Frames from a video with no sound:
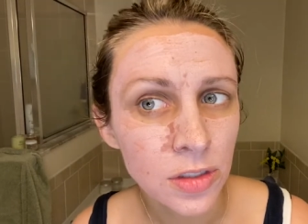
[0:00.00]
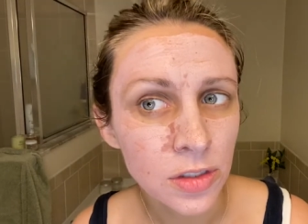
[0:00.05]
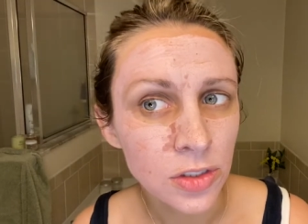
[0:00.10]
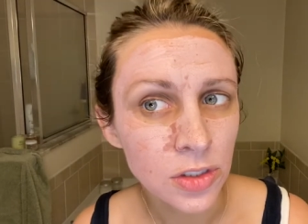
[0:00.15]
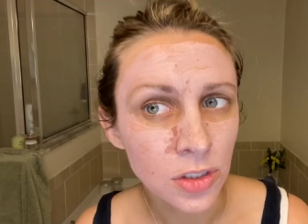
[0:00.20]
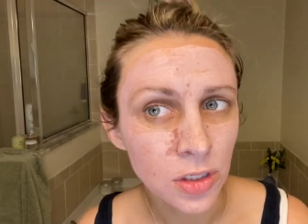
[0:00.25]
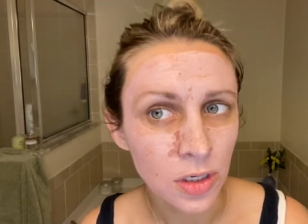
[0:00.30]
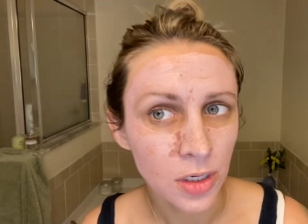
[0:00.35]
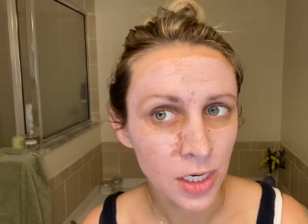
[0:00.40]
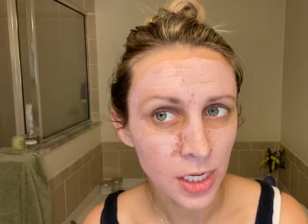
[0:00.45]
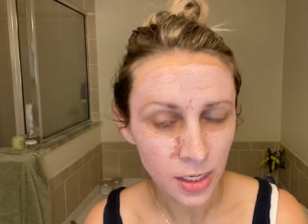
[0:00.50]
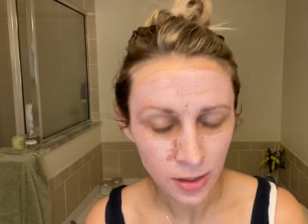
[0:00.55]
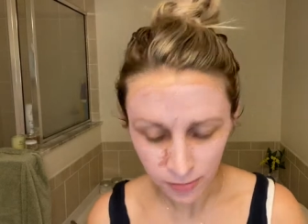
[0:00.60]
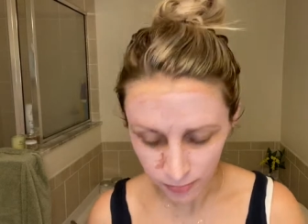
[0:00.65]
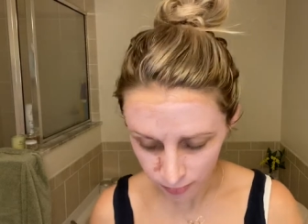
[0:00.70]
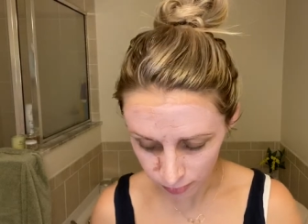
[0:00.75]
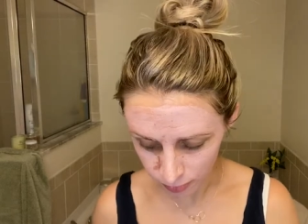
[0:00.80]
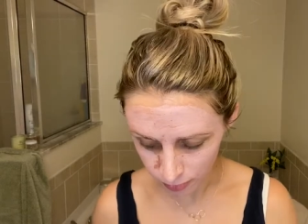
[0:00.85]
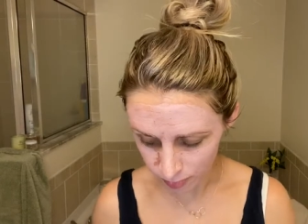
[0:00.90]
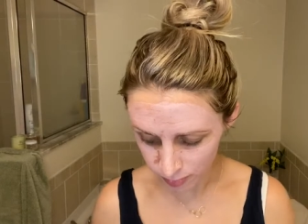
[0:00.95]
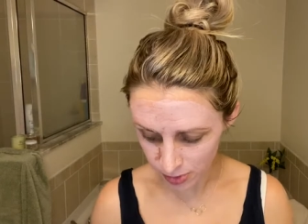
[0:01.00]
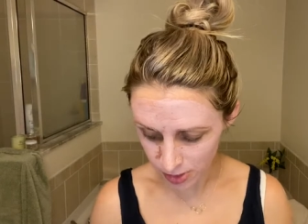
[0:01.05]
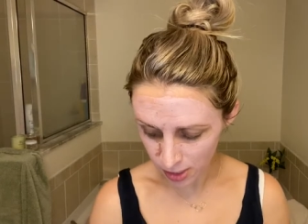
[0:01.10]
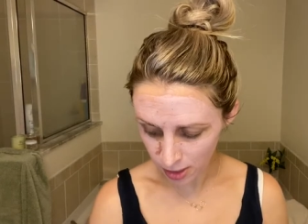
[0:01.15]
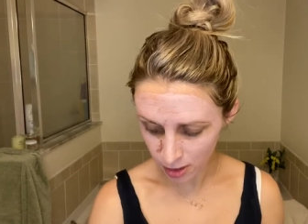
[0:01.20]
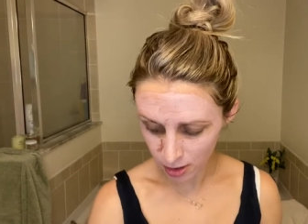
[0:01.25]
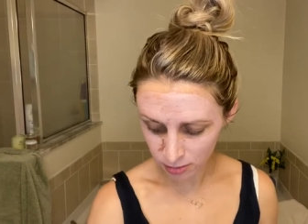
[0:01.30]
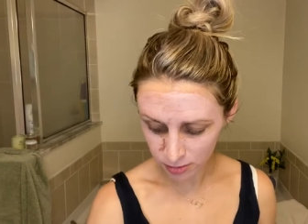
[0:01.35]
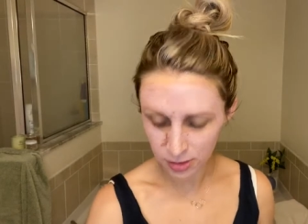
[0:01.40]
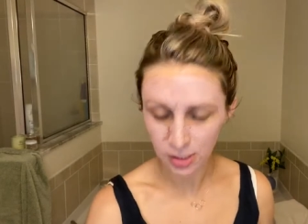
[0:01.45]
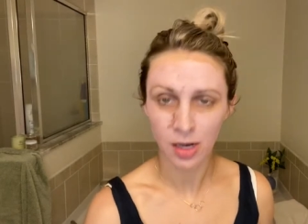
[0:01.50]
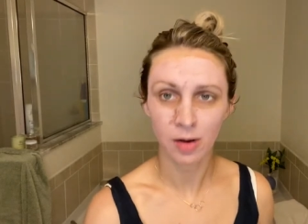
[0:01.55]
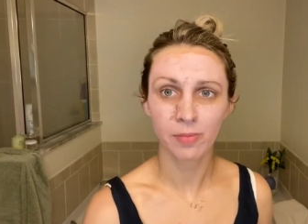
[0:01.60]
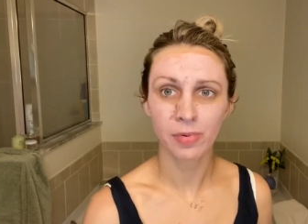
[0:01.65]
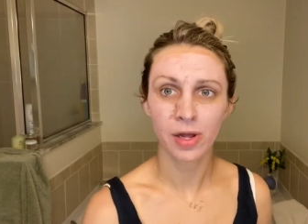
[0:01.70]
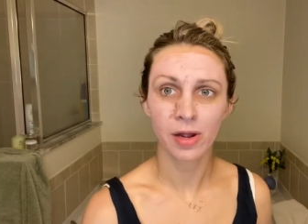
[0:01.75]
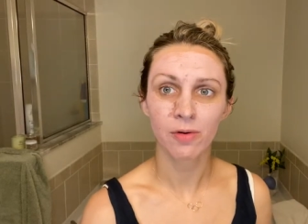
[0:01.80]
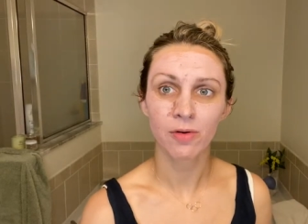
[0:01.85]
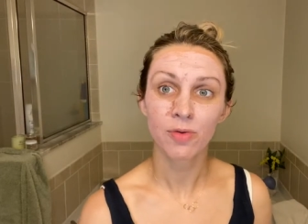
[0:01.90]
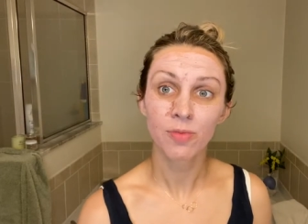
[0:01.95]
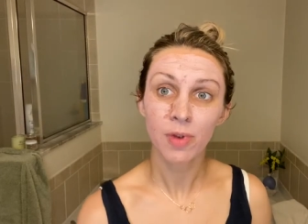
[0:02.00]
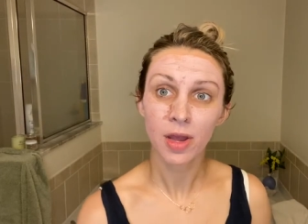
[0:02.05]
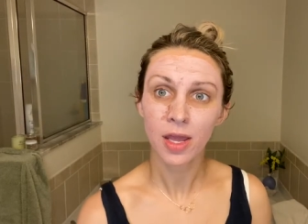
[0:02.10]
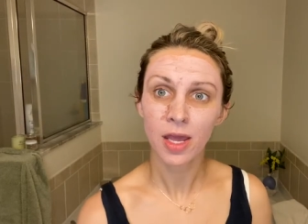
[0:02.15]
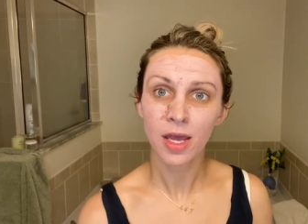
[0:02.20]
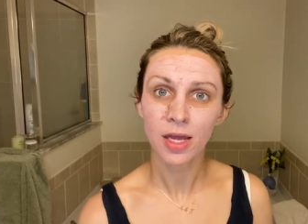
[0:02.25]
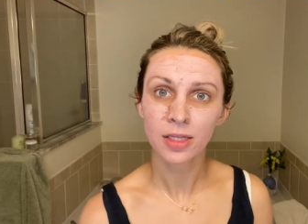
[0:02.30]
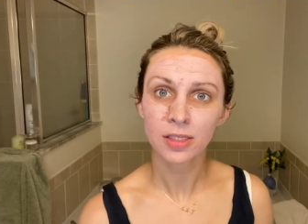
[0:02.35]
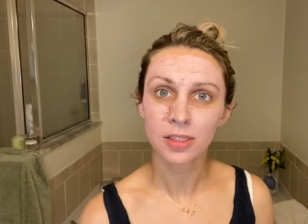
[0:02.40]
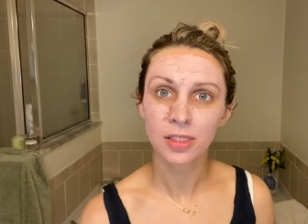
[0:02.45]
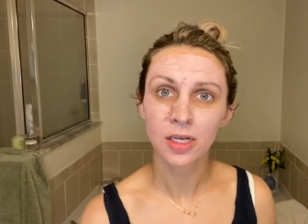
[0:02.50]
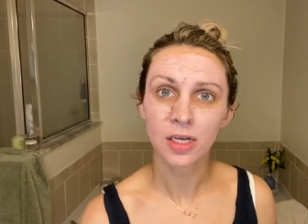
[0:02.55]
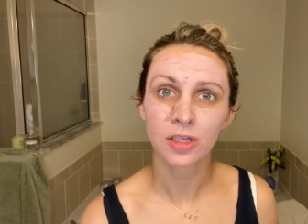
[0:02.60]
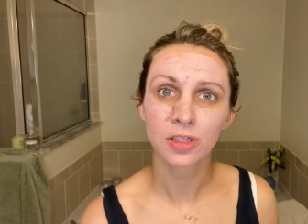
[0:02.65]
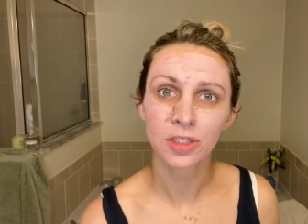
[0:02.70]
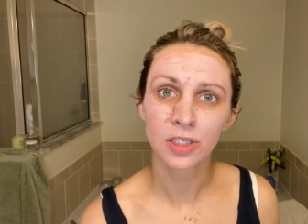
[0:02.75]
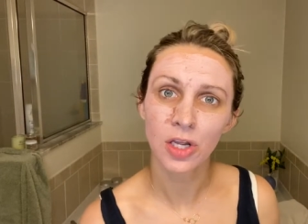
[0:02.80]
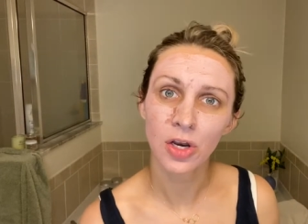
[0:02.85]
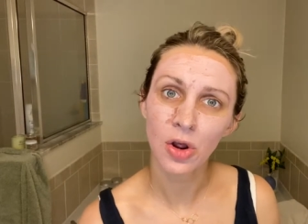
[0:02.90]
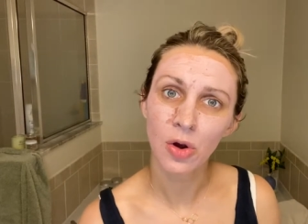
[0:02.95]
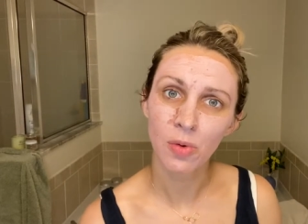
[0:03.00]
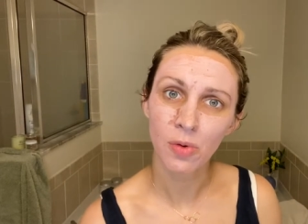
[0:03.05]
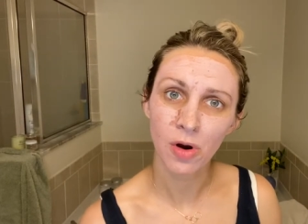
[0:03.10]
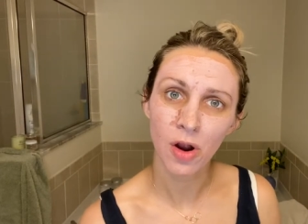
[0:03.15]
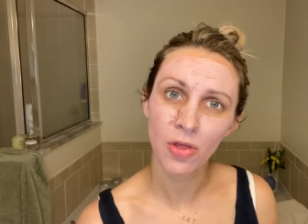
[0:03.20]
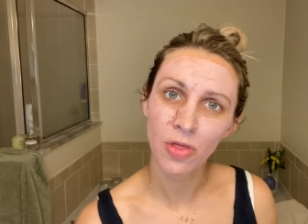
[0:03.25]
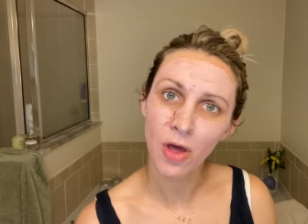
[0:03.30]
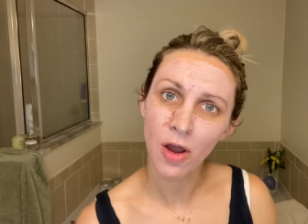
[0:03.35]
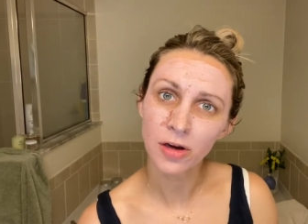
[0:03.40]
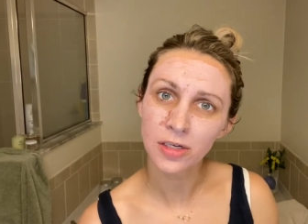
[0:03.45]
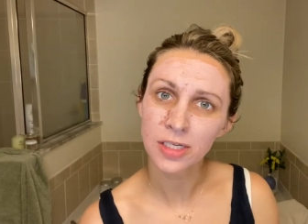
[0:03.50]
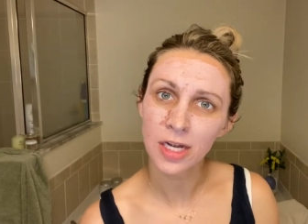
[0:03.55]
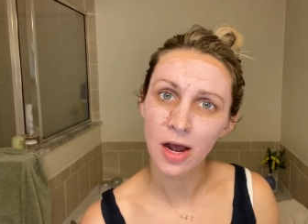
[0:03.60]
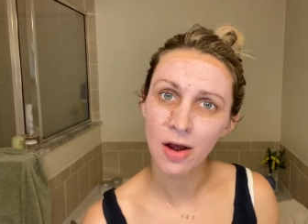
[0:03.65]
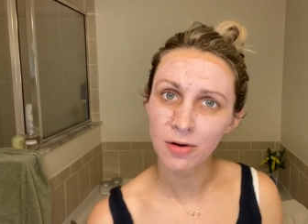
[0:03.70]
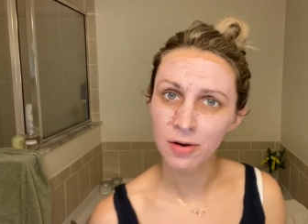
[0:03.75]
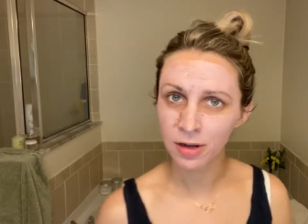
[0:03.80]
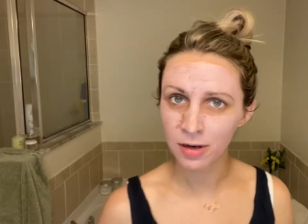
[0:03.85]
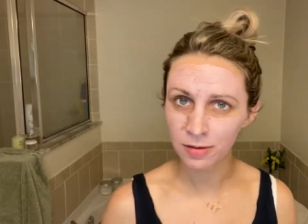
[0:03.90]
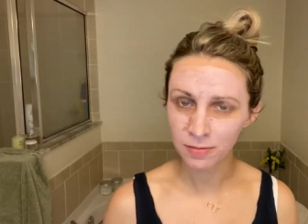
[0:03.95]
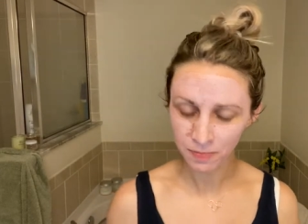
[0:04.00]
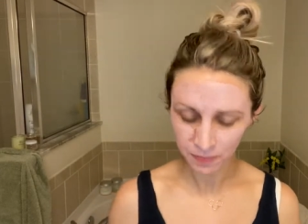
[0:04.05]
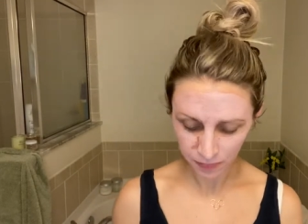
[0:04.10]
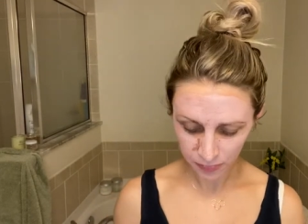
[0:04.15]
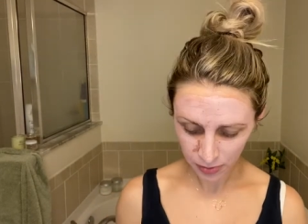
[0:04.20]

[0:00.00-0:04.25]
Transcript: dirty from being outside playing with my kids, because, you know, we're on lockdown and